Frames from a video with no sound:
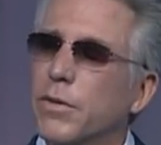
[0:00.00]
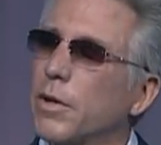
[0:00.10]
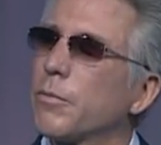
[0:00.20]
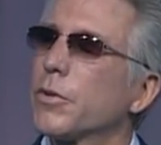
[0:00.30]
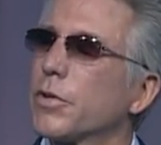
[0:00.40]

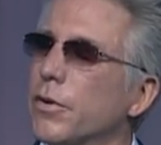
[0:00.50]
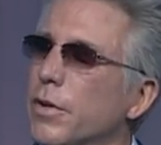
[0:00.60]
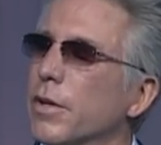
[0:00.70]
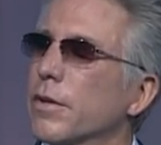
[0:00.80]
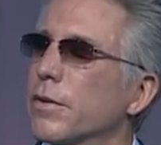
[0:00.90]
them
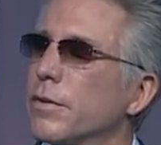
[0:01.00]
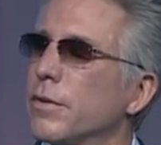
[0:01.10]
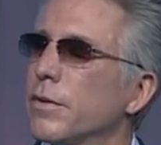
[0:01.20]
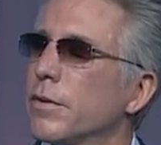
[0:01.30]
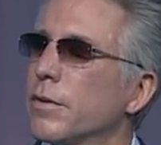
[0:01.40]
returning,
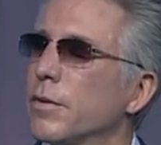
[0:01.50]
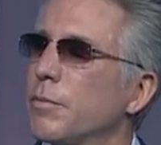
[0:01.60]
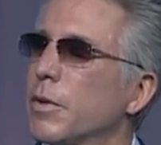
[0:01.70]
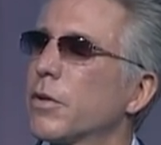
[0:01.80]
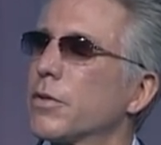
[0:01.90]

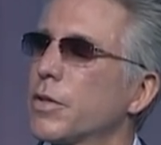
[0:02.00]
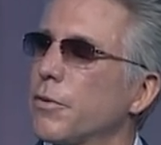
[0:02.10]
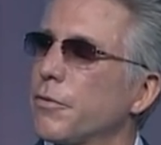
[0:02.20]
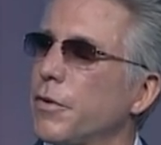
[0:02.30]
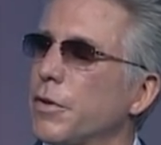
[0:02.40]
because they
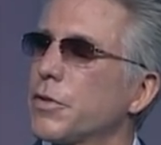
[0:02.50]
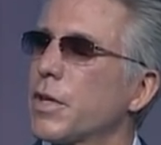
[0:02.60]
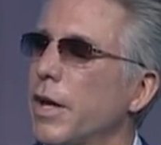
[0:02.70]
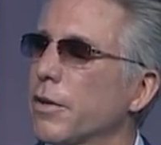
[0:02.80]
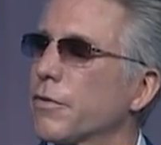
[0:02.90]
were very
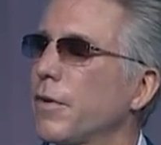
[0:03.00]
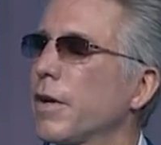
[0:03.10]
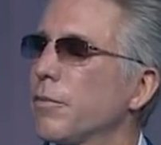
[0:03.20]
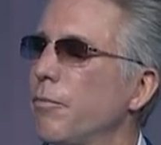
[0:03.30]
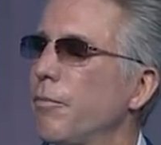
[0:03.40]
satisfied,